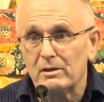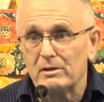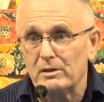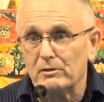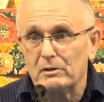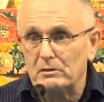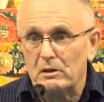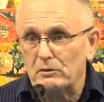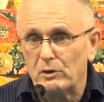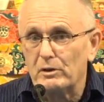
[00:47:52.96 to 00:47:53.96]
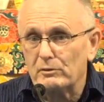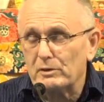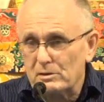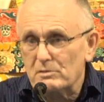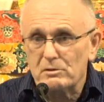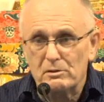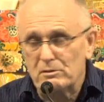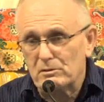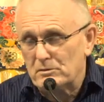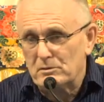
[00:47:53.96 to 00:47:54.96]
not only
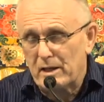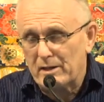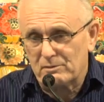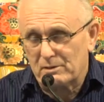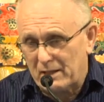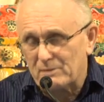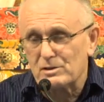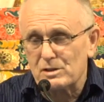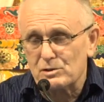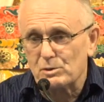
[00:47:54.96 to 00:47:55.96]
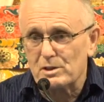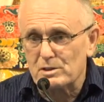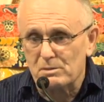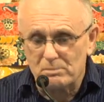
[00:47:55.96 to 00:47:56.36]
that situation,